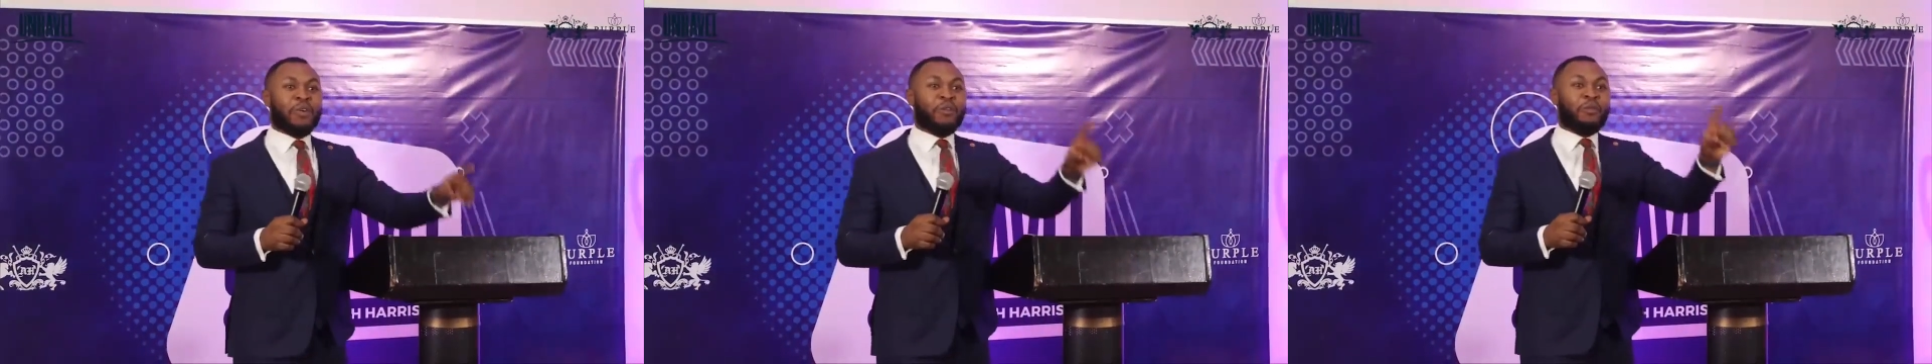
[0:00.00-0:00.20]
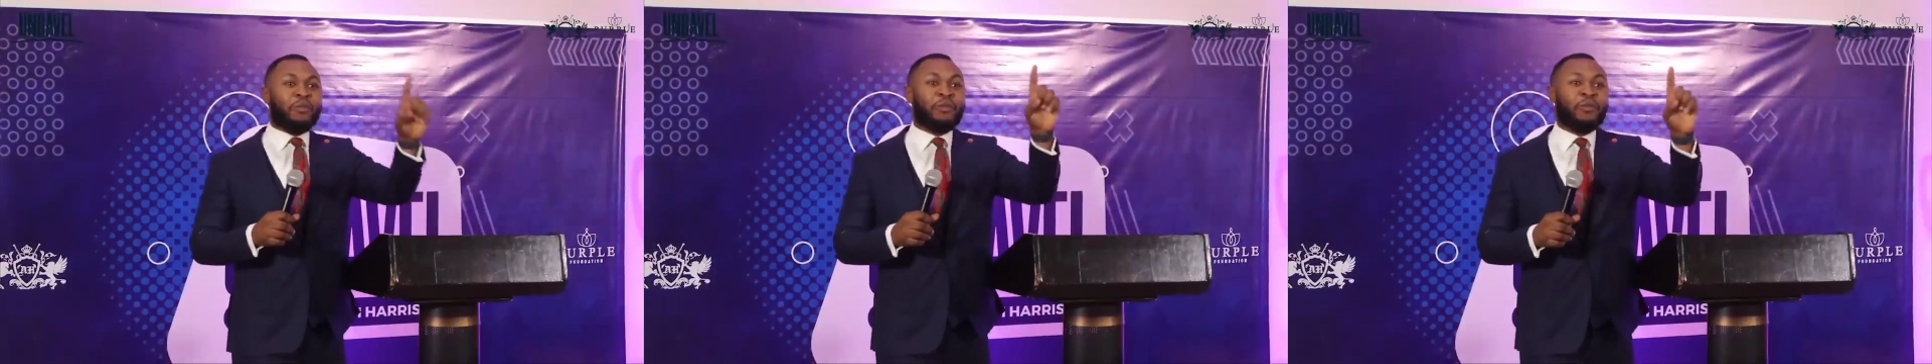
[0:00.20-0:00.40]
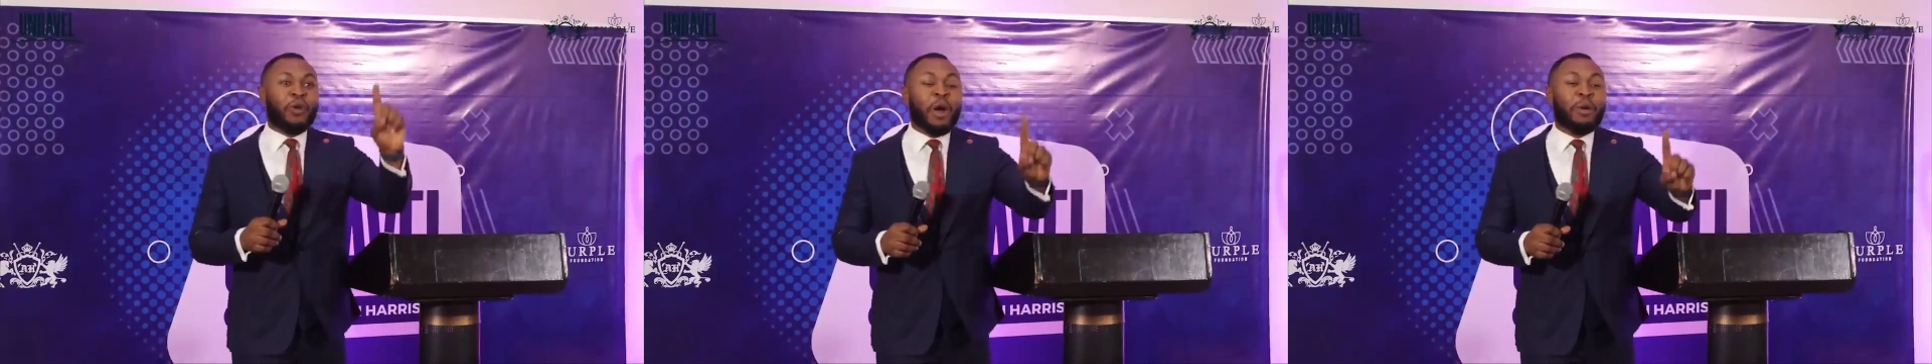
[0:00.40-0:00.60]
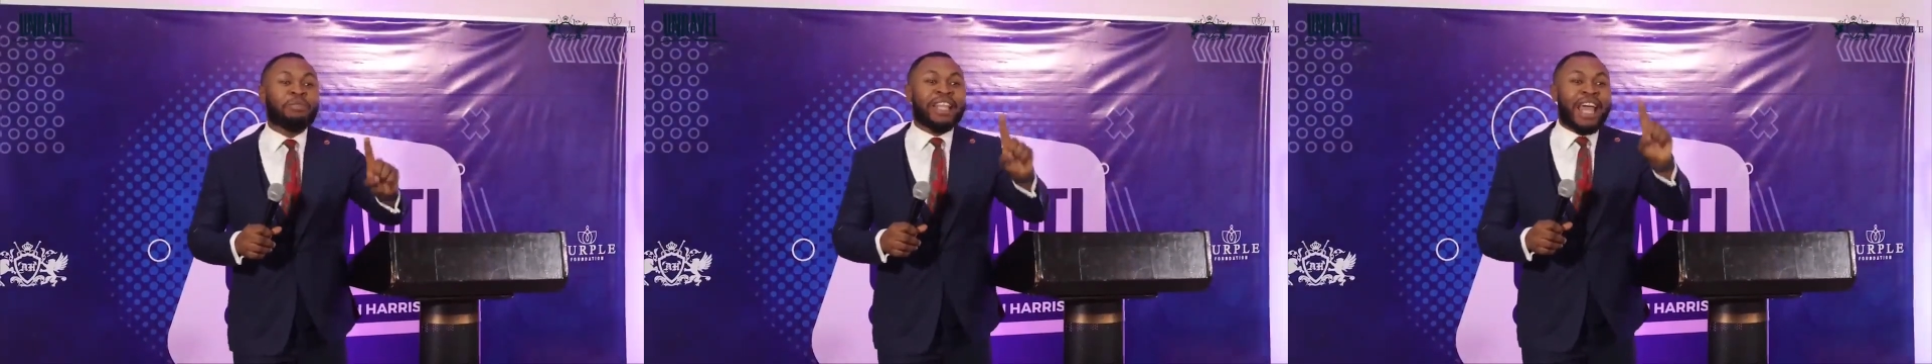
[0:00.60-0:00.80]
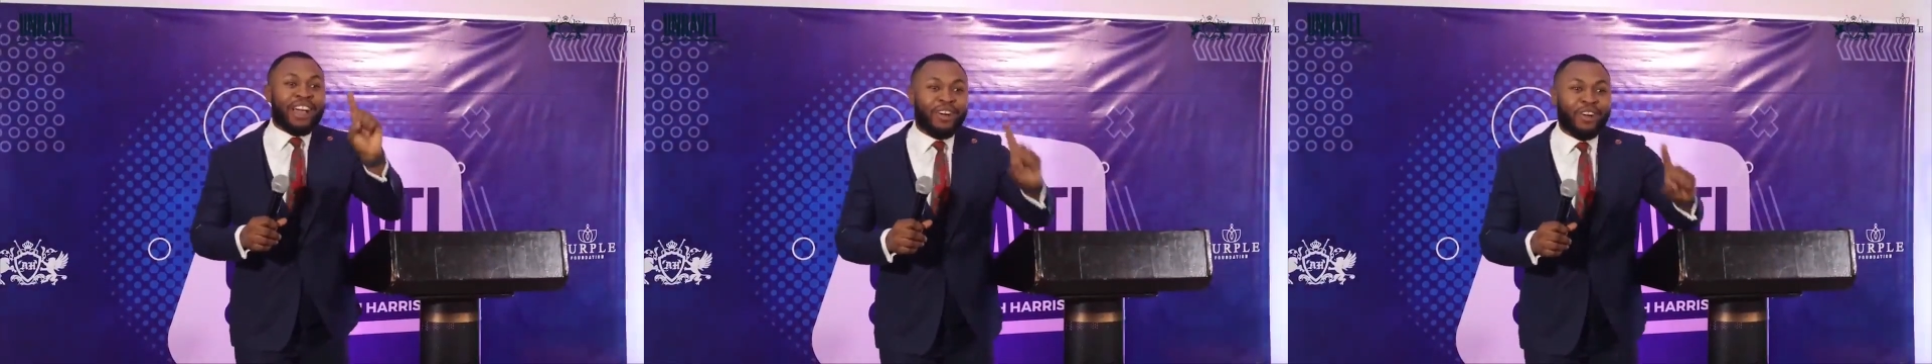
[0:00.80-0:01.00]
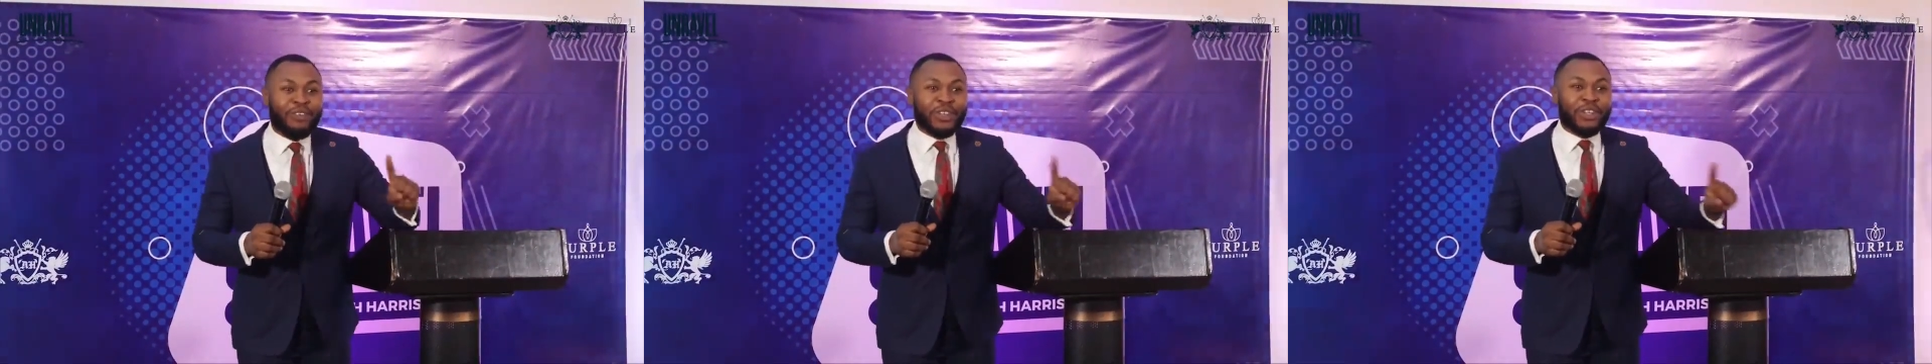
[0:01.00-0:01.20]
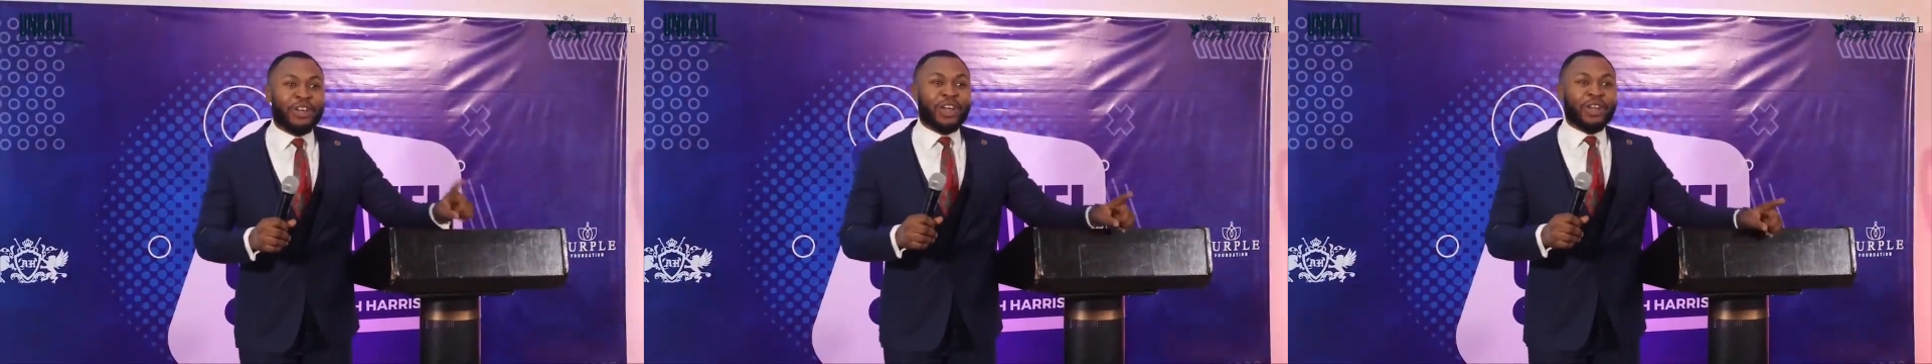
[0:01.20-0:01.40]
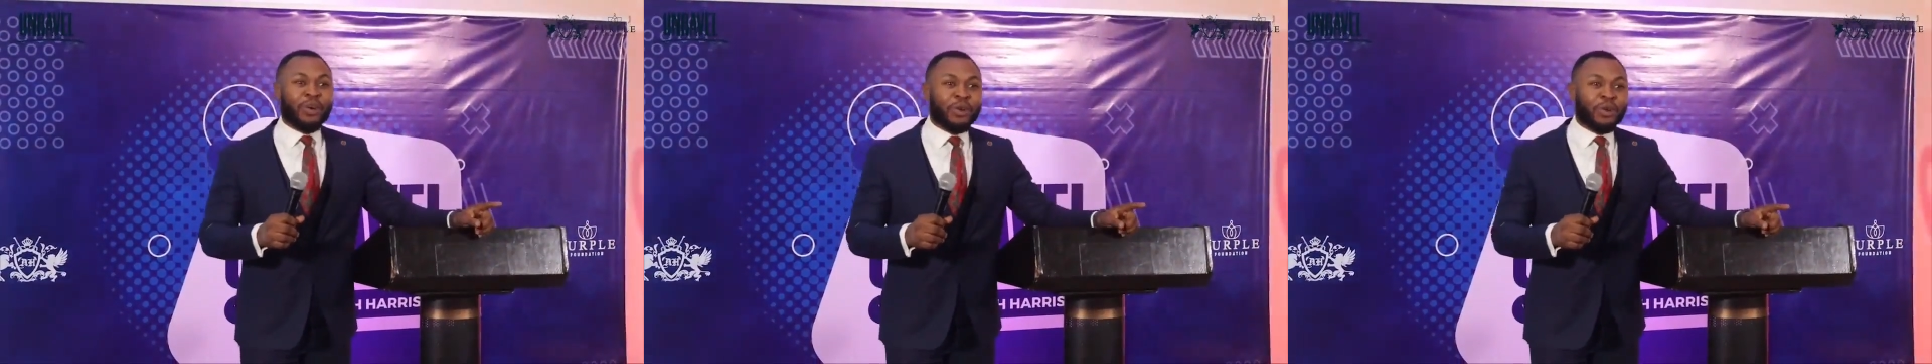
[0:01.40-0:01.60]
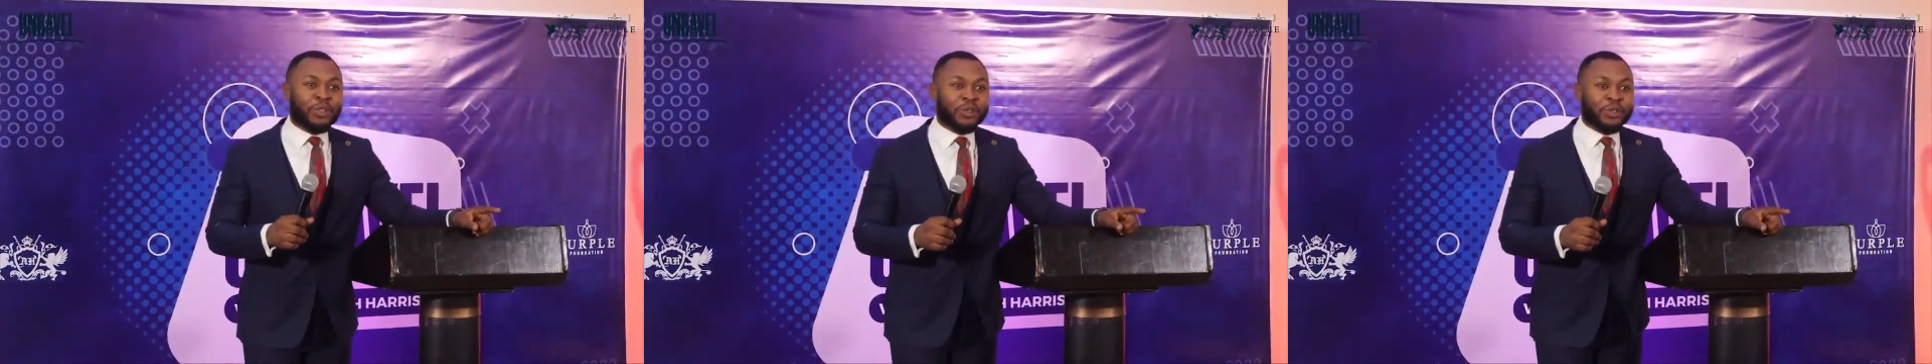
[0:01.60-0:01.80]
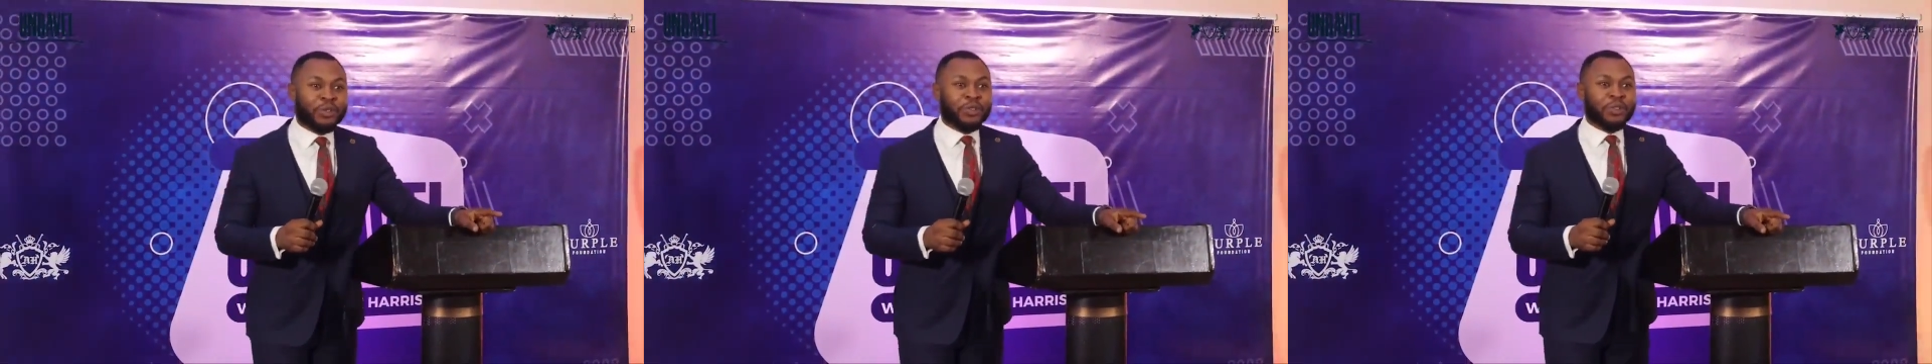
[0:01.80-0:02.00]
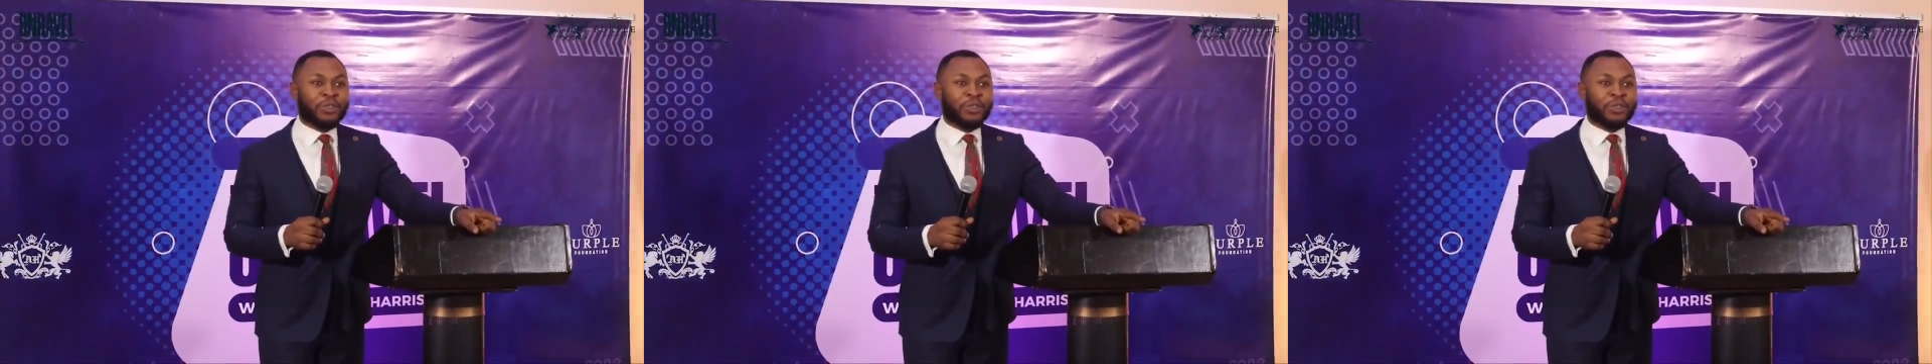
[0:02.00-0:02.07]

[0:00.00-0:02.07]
from Deco video alone.